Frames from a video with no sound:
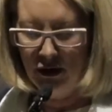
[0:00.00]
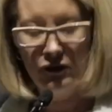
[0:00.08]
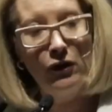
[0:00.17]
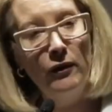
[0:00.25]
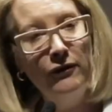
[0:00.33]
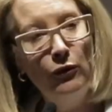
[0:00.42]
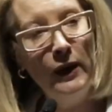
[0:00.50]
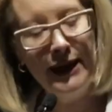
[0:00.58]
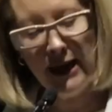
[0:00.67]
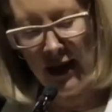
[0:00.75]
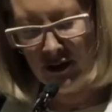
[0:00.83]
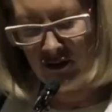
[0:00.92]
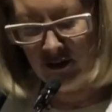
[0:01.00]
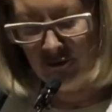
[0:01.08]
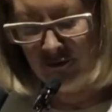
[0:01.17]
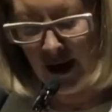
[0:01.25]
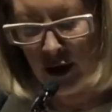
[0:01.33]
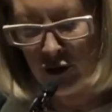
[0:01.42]
So if we are to
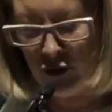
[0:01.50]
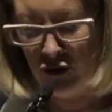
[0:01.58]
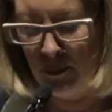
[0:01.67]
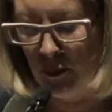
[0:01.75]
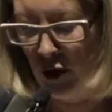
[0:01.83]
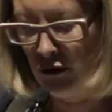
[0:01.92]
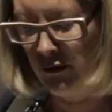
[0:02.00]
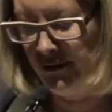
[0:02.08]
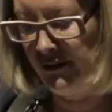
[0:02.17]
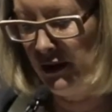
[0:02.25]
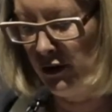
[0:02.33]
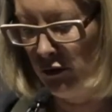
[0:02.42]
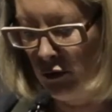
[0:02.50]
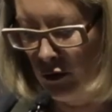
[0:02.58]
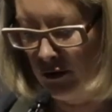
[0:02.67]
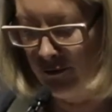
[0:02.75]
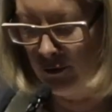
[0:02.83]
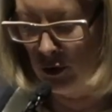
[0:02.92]
value democracy and the
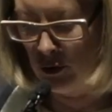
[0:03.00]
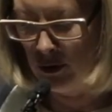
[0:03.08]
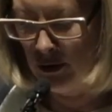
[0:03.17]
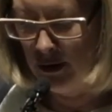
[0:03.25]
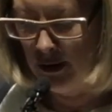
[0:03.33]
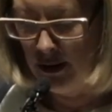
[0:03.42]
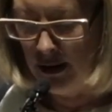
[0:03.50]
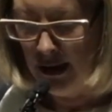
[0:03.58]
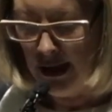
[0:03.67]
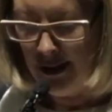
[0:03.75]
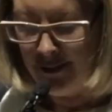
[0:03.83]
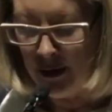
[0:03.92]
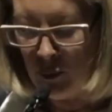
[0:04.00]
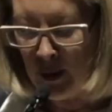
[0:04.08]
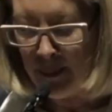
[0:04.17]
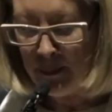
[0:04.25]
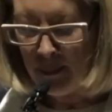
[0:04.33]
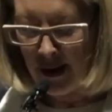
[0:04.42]
rule of law, then
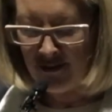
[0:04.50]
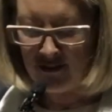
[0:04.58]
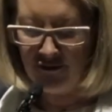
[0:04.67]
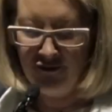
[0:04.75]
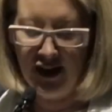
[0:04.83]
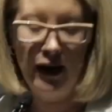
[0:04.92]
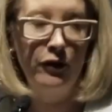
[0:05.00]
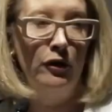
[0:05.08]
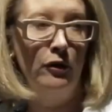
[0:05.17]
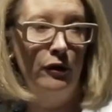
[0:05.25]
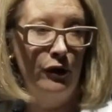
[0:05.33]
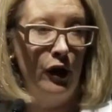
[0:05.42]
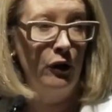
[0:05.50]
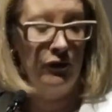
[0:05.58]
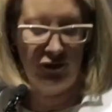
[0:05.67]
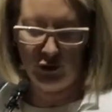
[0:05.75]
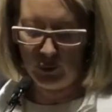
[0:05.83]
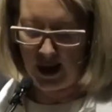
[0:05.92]
we must value
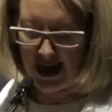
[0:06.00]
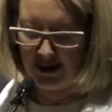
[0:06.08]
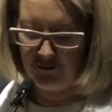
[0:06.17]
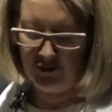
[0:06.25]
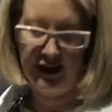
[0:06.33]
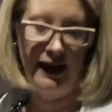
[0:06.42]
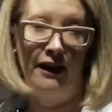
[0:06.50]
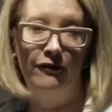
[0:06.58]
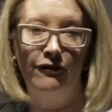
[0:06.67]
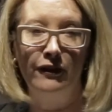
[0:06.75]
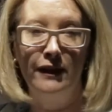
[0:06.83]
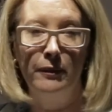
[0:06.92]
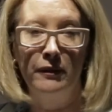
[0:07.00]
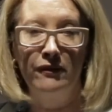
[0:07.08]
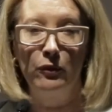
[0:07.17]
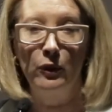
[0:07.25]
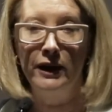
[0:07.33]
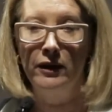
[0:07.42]
those who advocate for them
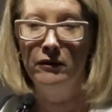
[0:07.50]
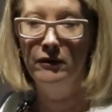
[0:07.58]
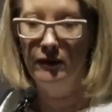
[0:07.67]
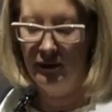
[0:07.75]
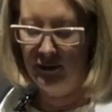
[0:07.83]
as well.